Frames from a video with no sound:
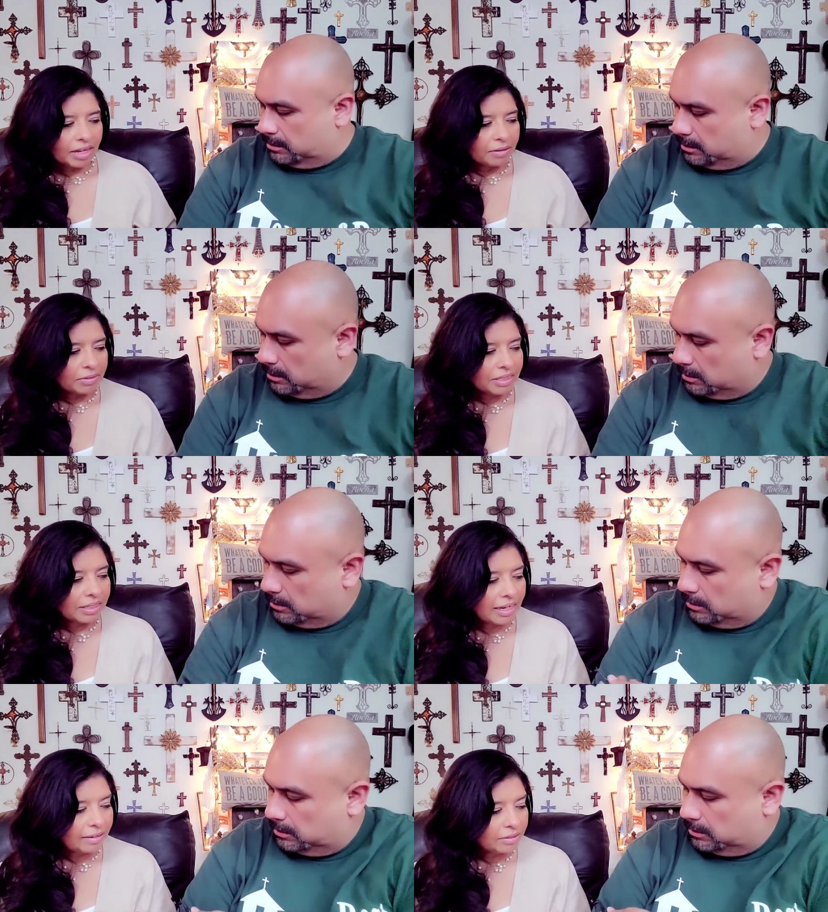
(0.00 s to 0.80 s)
Speaker 1: I wasn't
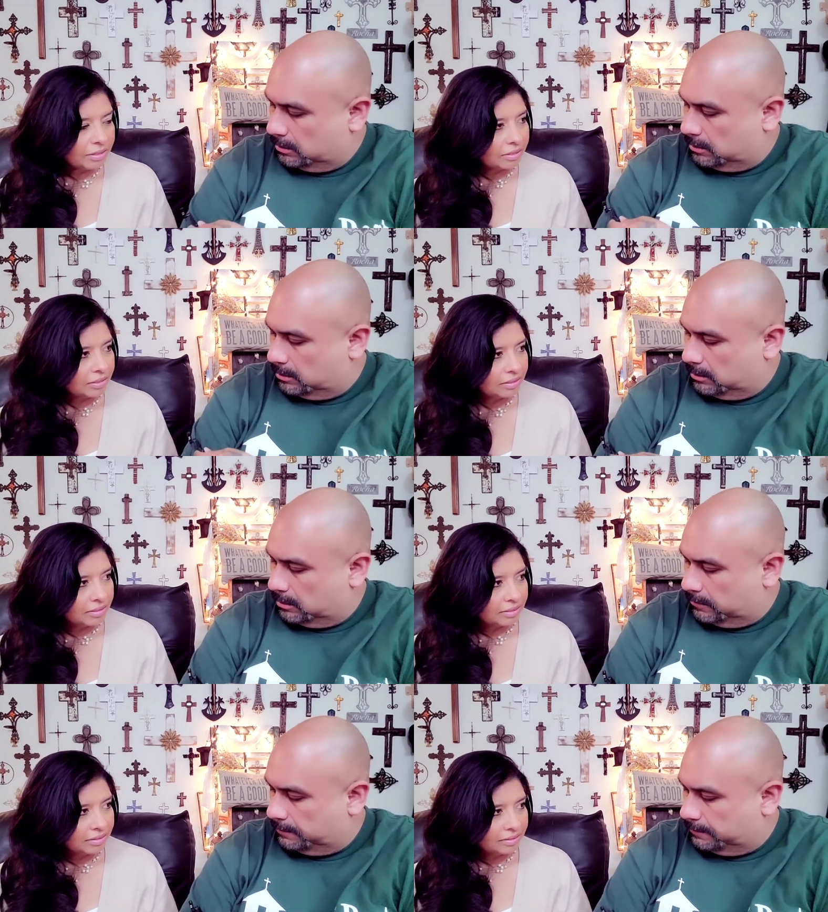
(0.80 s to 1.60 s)
loud.
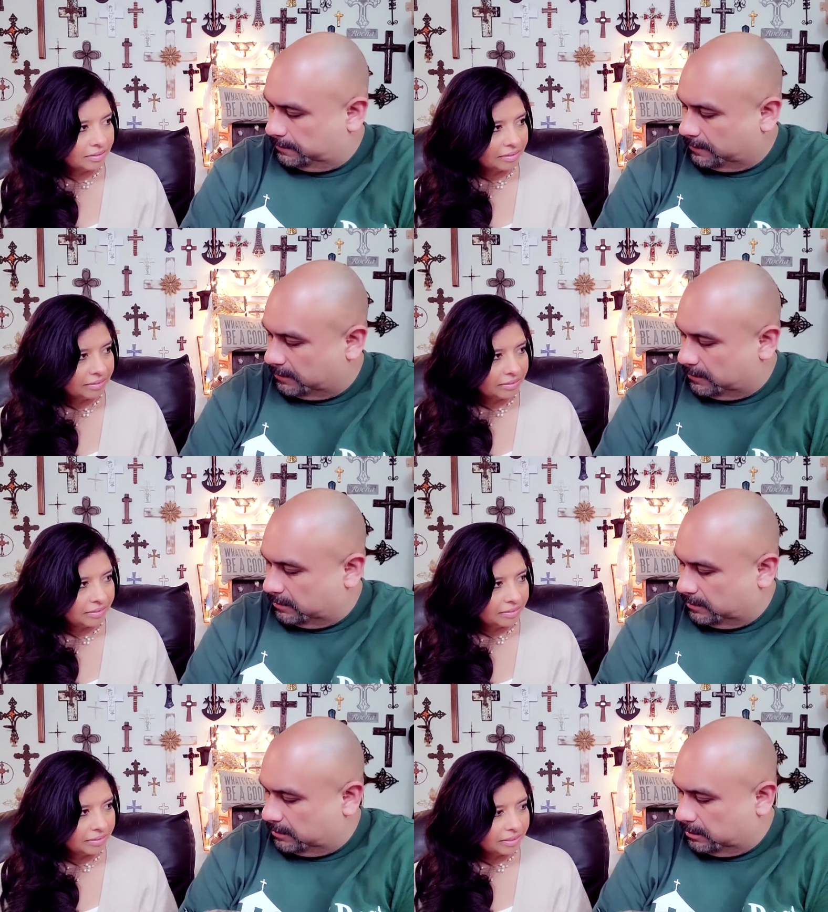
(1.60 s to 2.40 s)
Speaker 2: Hmm.
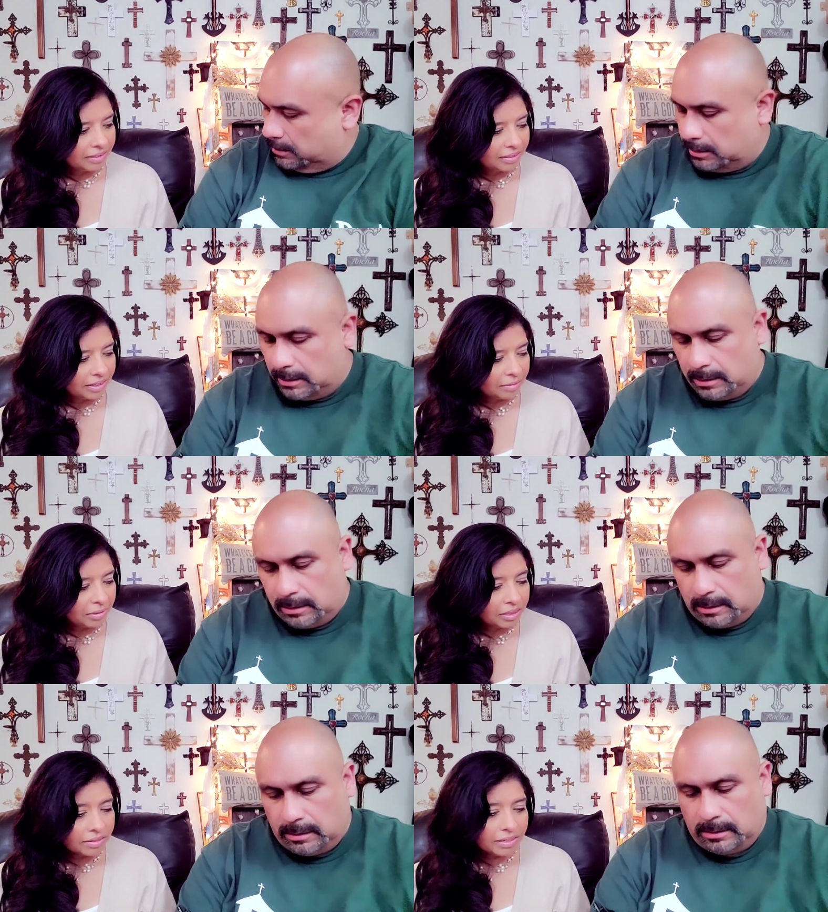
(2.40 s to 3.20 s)
Speaker 1: I'm
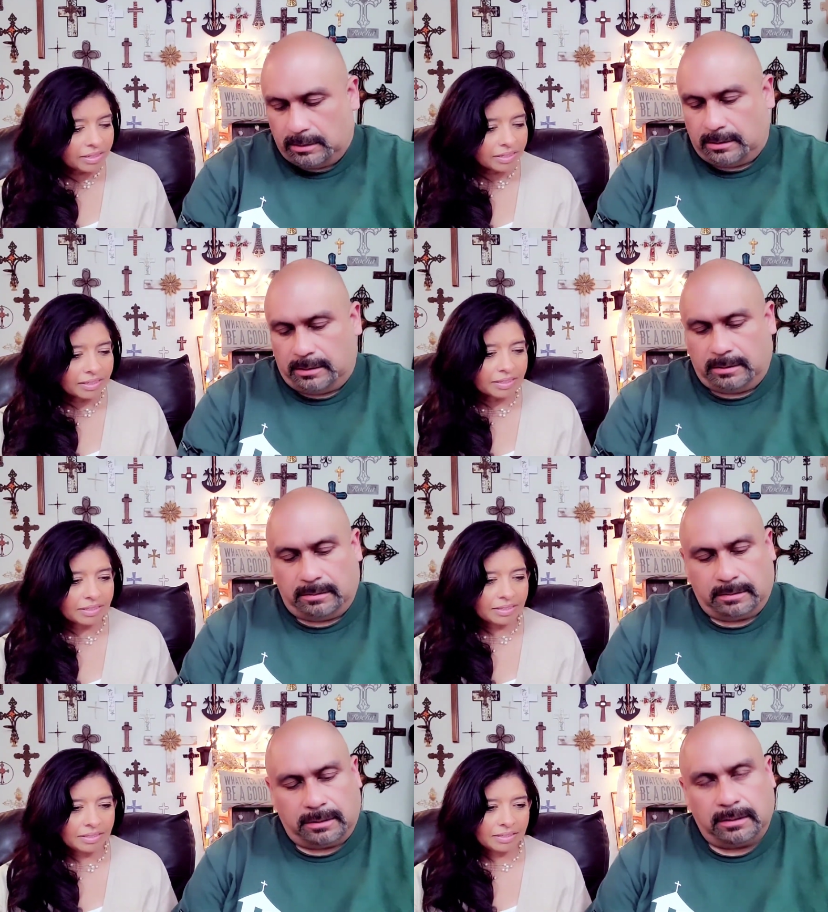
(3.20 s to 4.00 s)
serious.
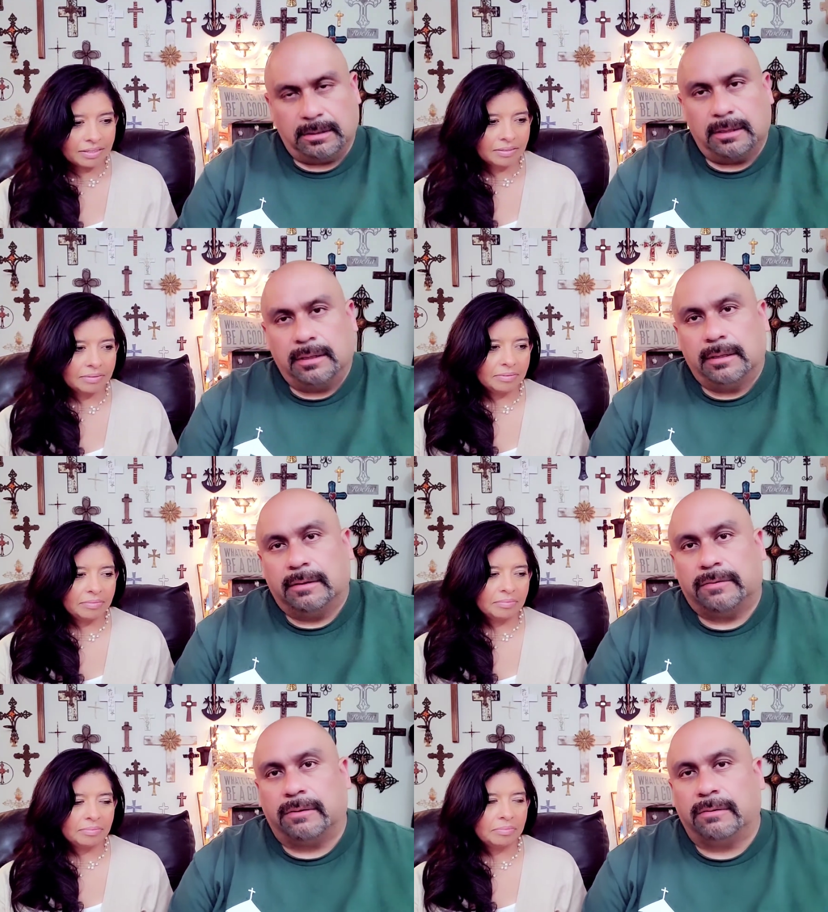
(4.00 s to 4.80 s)
Speaker 2: Okay.
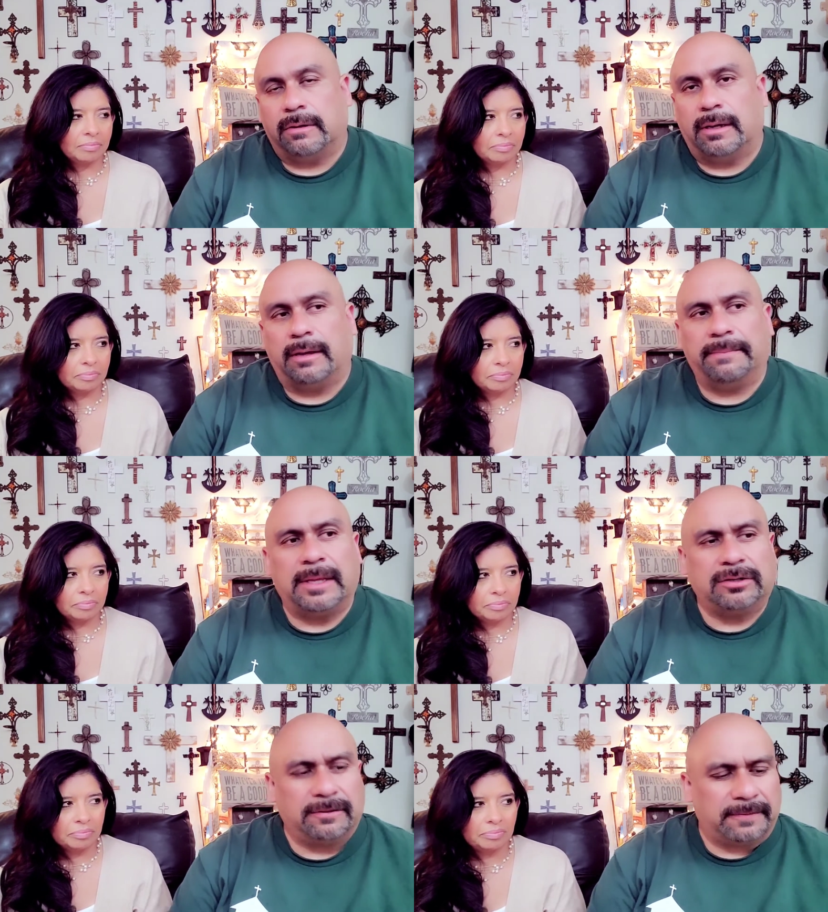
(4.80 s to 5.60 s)
So I'm
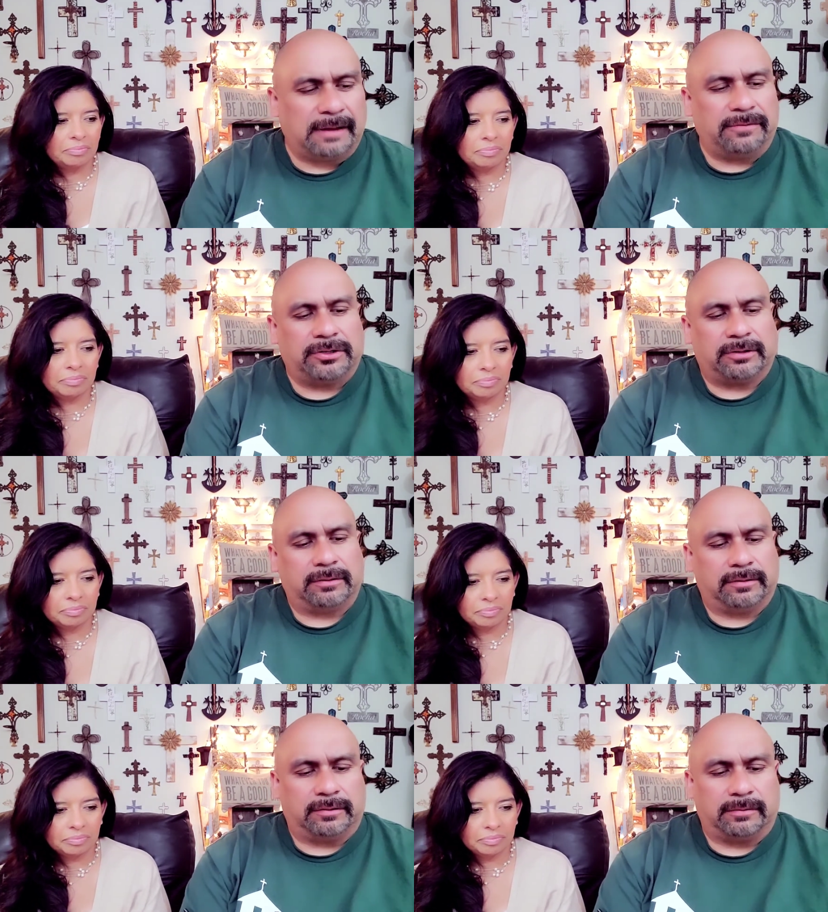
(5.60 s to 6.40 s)
not sure if I ever showed
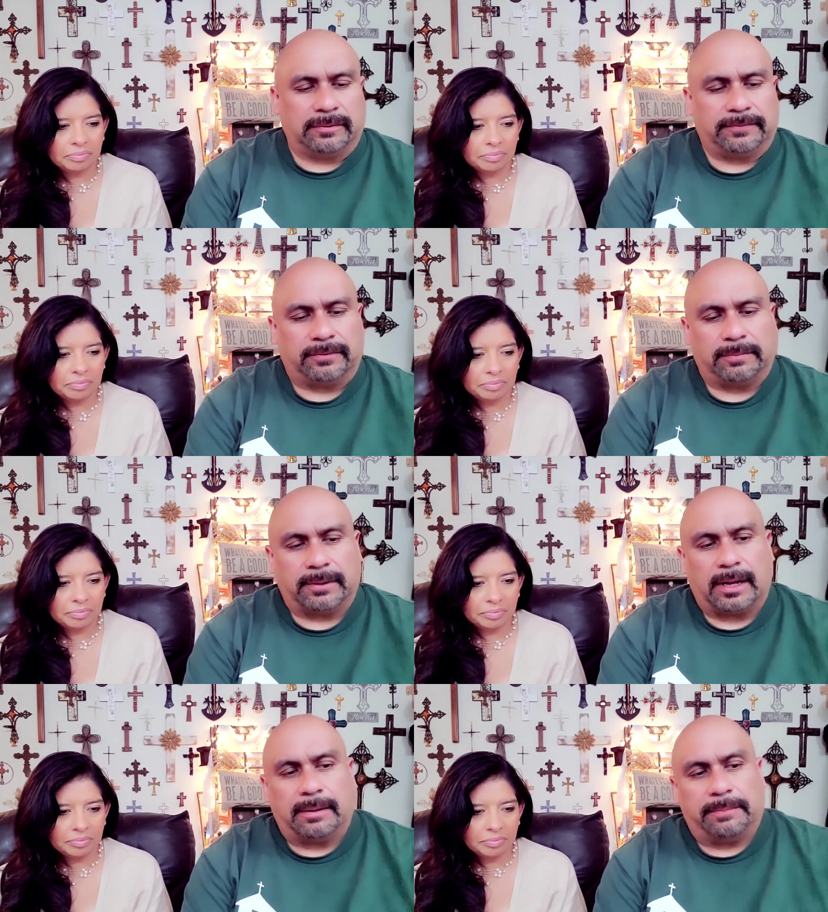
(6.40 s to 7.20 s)
this to you before, but
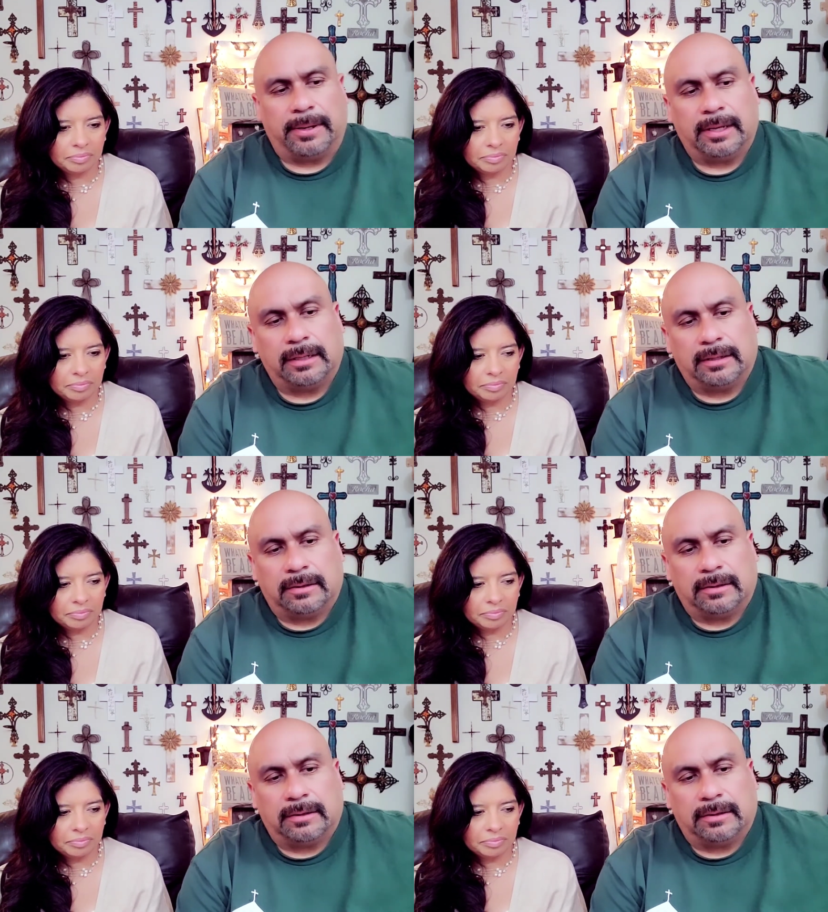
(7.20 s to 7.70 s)
I painted